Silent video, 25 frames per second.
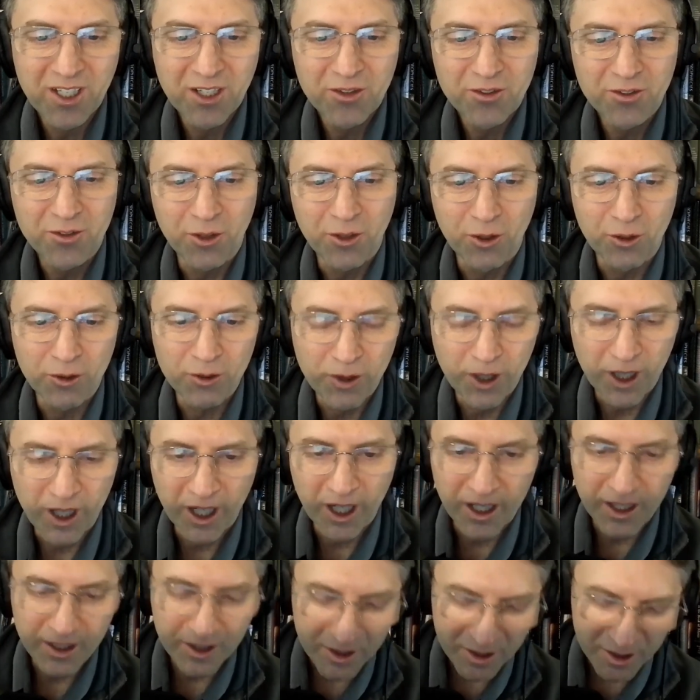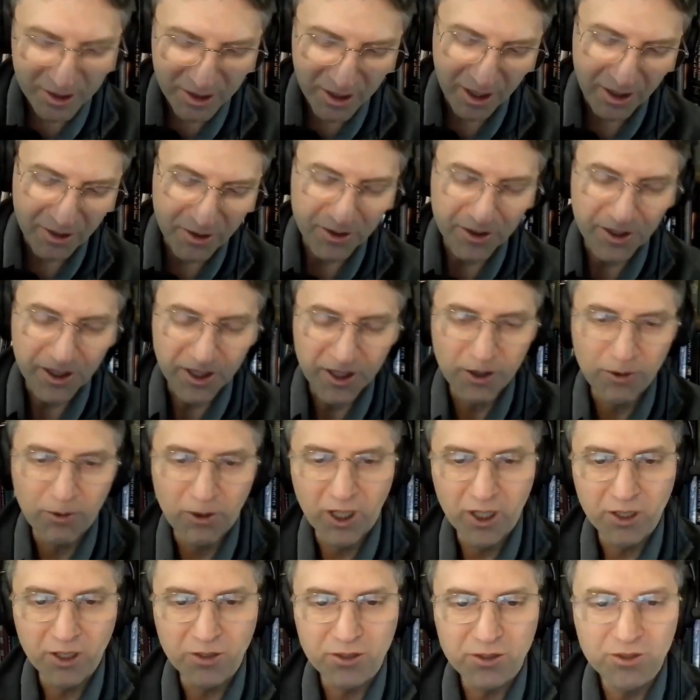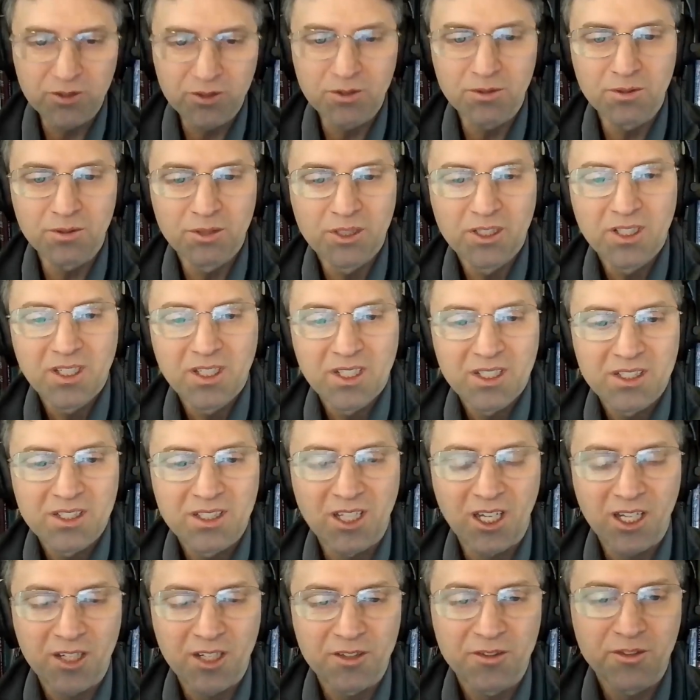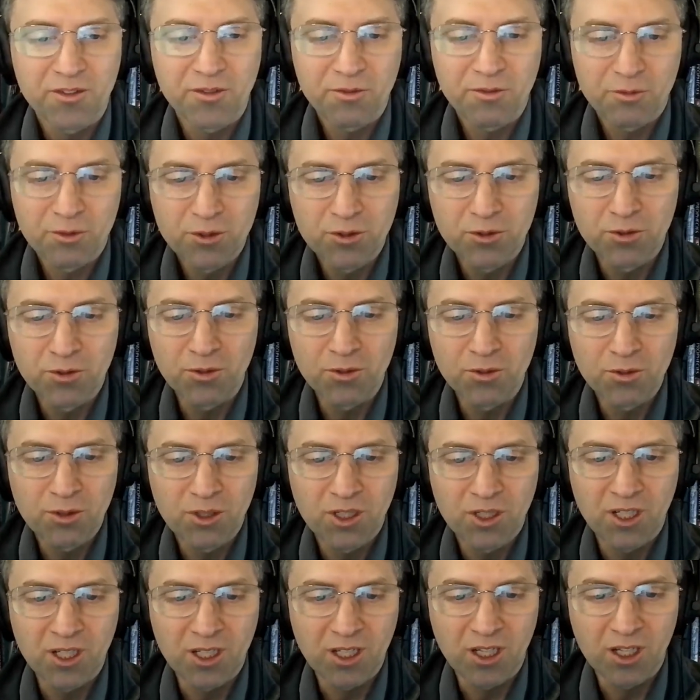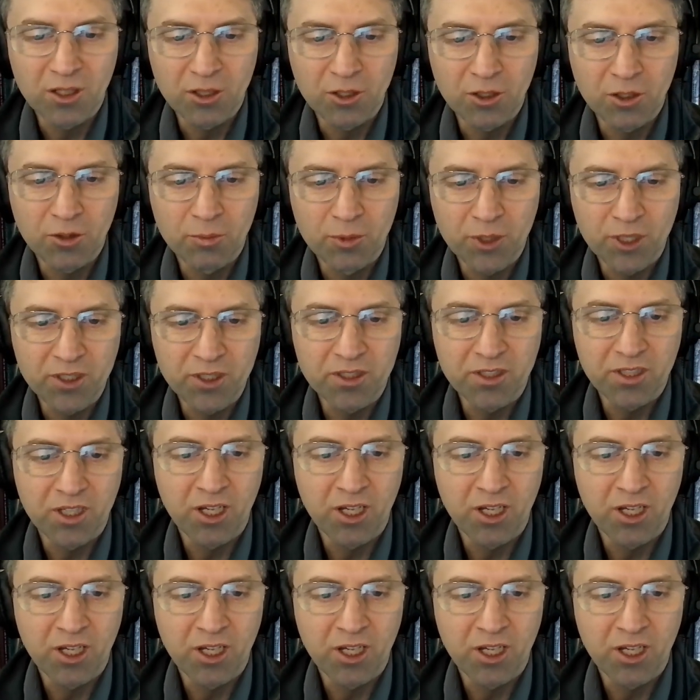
So, Dr. Skinner, why don't you take us through a little bit